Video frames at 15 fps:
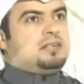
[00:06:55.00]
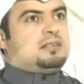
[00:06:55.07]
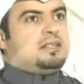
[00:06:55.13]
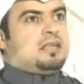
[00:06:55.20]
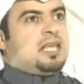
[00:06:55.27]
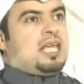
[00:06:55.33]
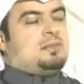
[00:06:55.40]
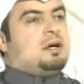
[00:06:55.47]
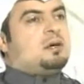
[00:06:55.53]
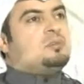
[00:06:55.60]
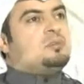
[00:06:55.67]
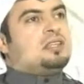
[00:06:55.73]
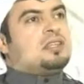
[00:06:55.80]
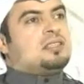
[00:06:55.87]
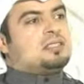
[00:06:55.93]
I came
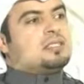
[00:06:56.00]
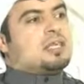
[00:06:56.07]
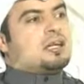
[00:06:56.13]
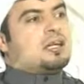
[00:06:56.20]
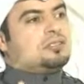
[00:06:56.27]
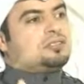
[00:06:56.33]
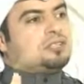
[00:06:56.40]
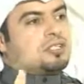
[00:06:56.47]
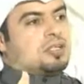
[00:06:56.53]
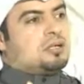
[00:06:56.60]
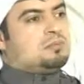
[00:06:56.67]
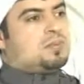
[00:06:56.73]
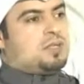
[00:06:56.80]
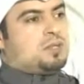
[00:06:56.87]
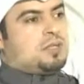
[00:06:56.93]
up with is the cultural
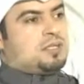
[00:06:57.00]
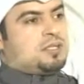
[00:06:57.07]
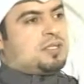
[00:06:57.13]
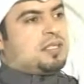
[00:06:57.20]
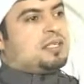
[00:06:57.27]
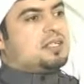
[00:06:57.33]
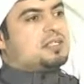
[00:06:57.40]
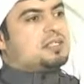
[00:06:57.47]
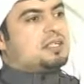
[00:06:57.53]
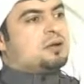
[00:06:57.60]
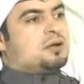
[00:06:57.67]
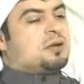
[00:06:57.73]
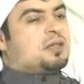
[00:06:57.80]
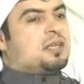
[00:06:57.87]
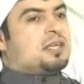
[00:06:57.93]
components and this,
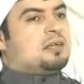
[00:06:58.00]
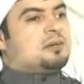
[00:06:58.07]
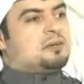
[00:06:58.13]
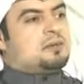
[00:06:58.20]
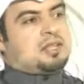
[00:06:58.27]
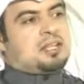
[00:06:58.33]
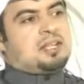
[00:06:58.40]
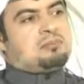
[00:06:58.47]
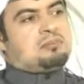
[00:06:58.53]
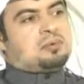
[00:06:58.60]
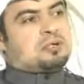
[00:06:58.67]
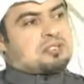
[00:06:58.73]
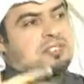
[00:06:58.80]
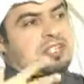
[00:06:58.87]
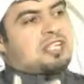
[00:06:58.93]
or the
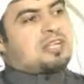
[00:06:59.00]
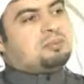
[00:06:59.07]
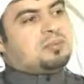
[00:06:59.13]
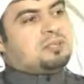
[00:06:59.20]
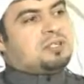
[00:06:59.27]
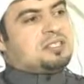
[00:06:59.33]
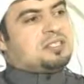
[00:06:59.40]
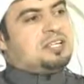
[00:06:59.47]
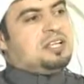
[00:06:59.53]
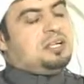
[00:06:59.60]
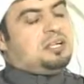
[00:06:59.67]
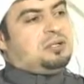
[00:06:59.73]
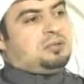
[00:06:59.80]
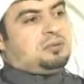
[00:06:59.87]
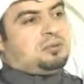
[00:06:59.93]
personal components,
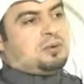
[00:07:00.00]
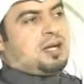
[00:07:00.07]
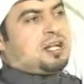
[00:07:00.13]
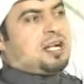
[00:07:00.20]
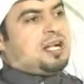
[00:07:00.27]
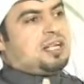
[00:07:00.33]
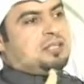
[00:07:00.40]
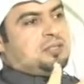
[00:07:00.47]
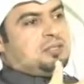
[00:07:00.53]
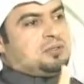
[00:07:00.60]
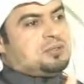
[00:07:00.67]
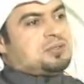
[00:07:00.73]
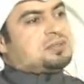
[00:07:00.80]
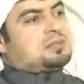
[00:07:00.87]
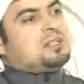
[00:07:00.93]
where I
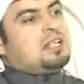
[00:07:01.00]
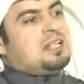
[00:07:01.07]
used to